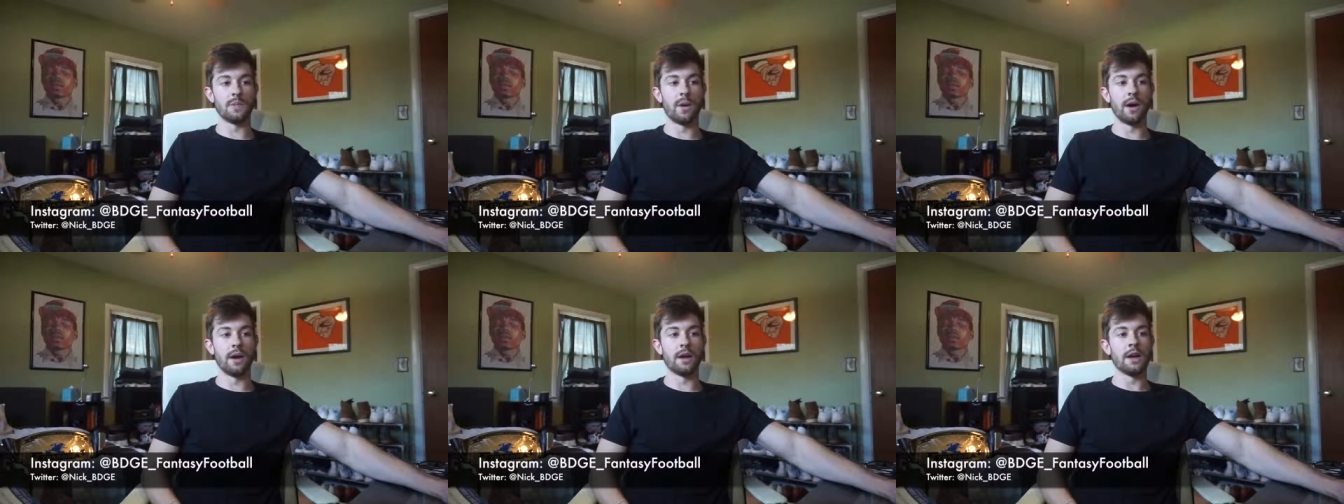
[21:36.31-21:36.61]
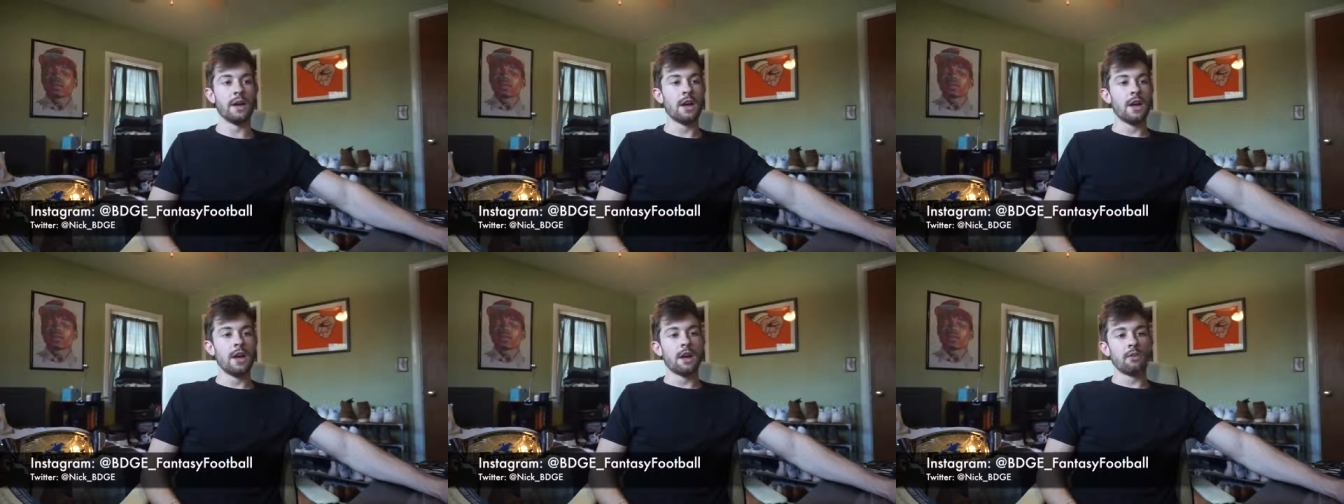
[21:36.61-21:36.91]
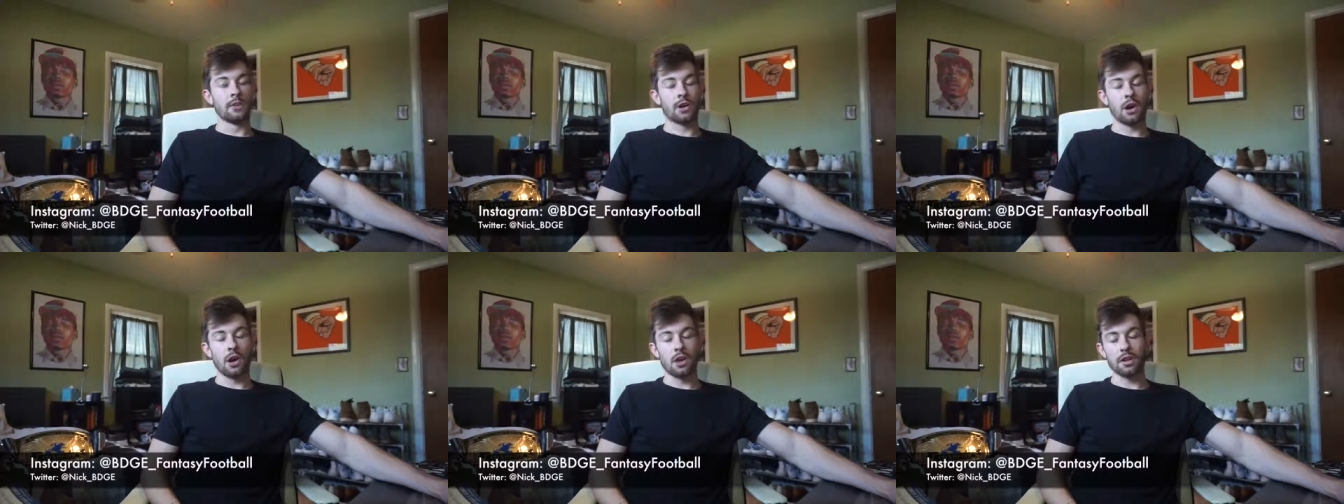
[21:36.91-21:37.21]
But
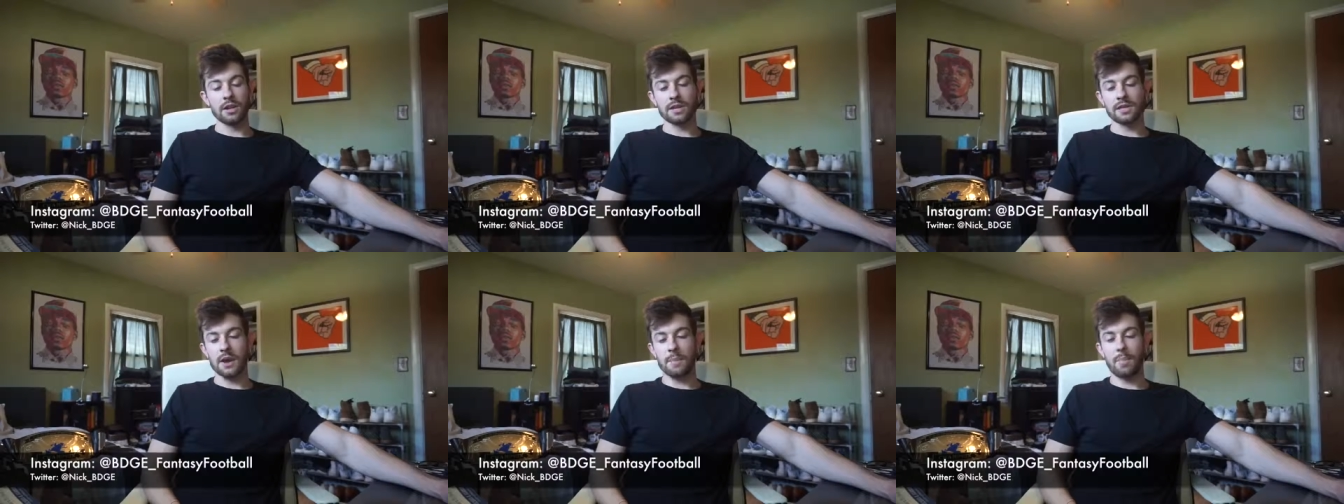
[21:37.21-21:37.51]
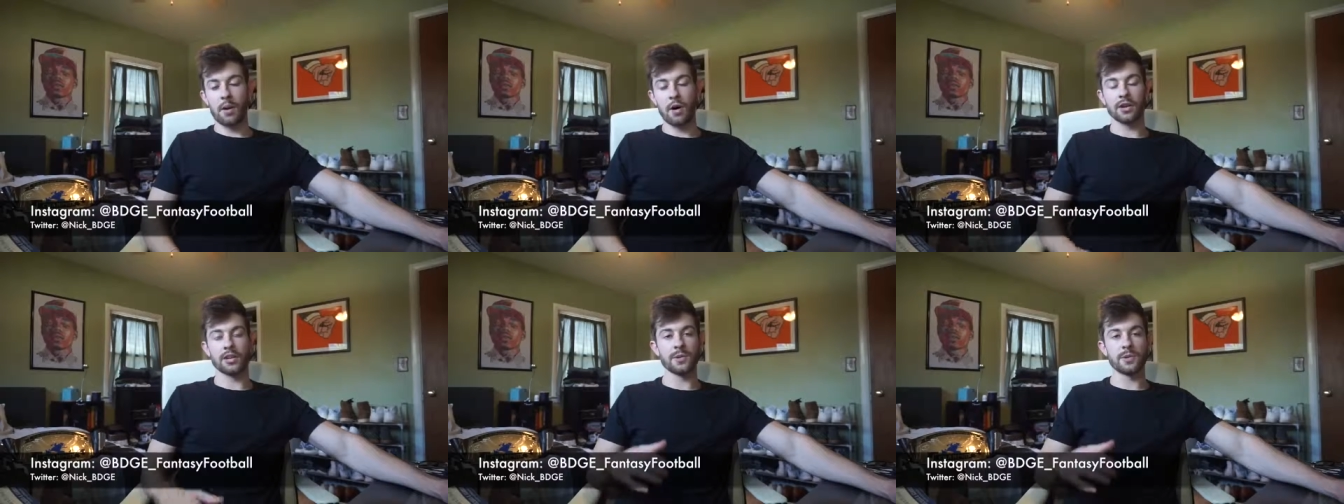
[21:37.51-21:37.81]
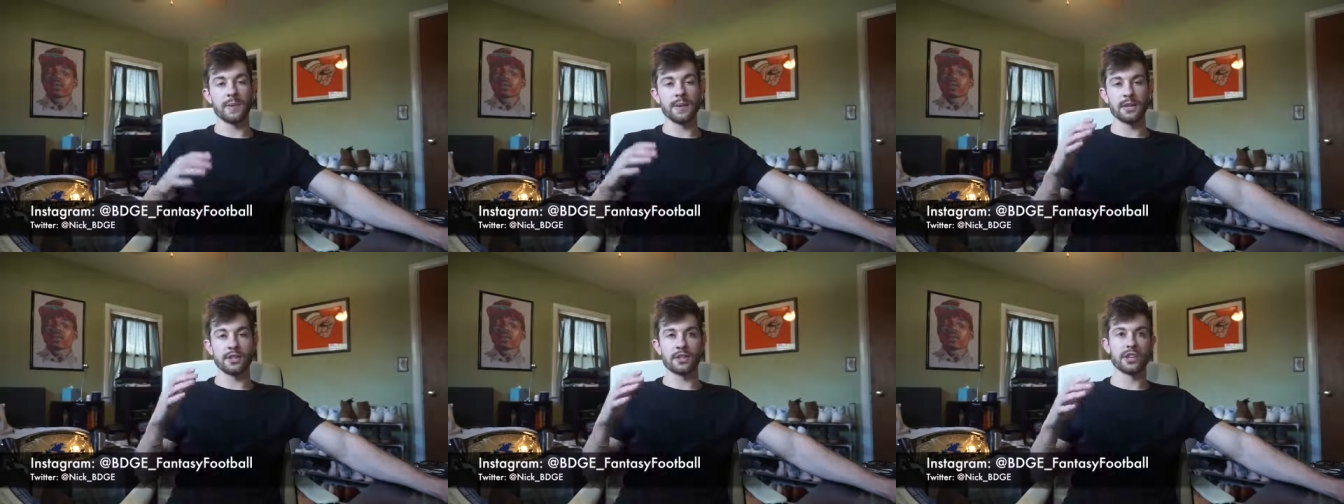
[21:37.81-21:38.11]
regardless, a
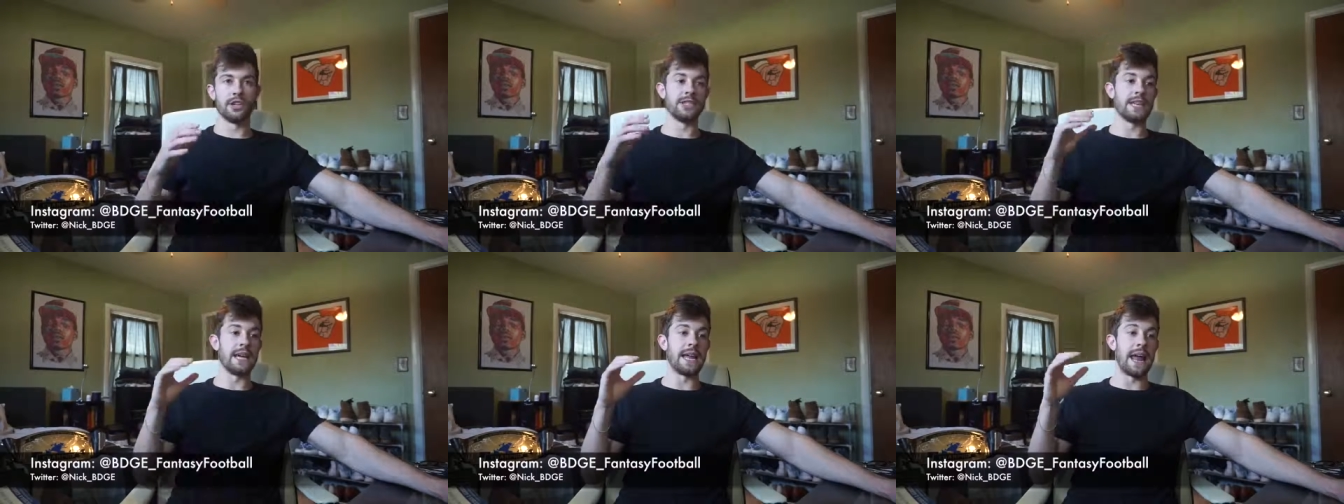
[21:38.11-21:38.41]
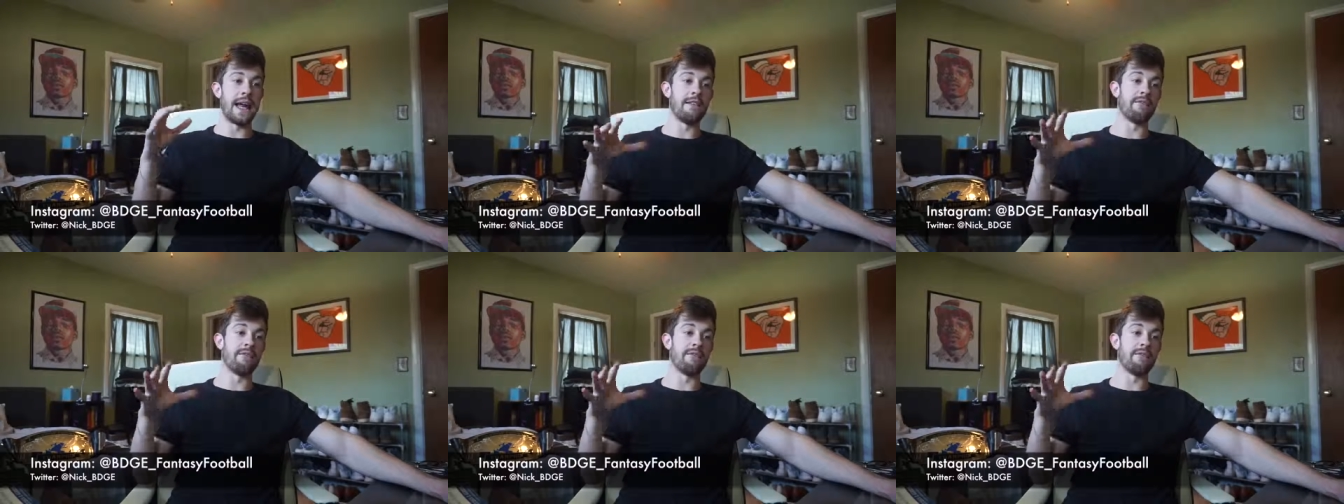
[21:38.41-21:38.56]
punishment ensures that